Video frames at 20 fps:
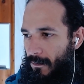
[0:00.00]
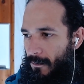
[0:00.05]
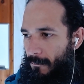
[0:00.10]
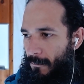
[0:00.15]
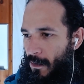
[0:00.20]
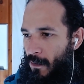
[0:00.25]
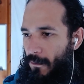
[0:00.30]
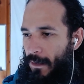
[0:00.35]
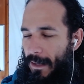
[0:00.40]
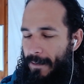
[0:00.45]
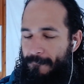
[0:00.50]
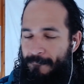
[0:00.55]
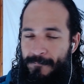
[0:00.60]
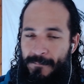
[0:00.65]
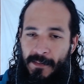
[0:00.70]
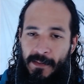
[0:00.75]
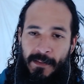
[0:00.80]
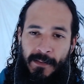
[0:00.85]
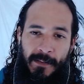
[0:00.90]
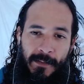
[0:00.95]
But okay.
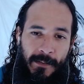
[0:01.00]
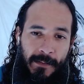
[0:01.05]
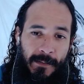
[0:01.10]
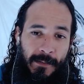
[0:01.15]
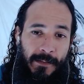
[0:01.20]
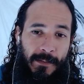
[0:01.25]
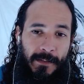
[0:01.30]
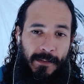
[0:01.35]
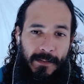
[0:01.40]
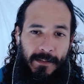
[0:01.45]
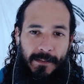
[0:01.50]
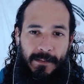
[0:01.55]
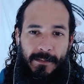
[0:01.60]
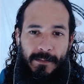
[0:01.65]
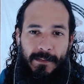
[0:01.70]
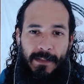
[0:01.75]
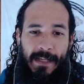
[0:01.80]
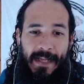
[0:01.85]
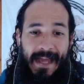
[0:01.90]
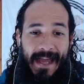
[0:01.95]

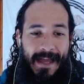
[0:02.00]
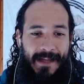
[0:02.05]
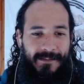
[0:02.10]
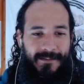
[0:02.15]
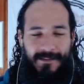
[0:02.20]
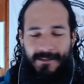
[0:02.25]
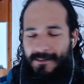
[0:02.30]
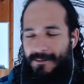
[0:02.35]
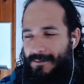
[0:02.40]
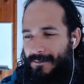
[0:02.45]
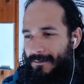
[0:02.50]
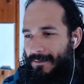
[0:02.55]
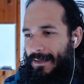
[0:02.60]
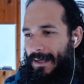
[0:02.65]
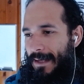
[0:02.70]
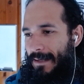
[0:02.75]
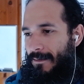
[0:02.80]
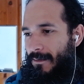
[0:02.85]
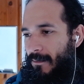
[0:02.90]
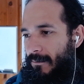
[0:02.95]
The cat,
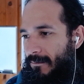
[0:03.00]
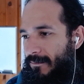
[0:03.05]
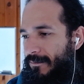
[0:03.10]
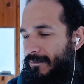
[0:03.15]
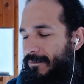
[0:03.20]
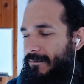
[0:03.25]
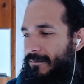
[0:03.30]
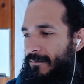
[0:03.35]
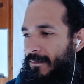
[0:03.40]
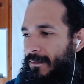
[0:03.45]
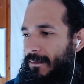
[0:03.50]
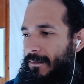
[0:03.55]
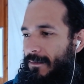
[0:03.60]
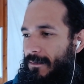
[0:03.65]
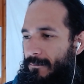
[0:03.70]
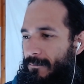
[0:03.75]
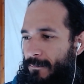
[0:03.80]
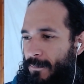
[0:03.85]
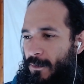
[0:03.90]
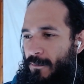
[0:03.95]
Gandalf,
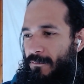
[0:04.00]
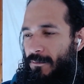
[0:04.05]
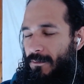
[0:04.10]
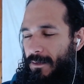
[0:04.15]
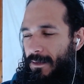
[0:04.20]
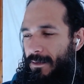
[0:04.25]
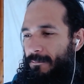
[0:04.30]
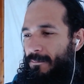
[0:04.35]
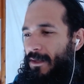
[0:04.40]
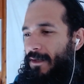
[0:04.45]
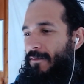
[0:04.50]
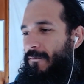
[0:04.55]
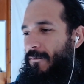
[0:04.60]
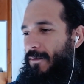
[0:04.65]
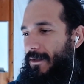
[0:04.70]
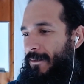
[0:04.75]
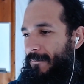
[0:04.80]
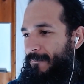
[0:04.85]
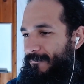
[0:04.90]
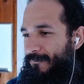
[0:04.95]
beautiful name, by the way.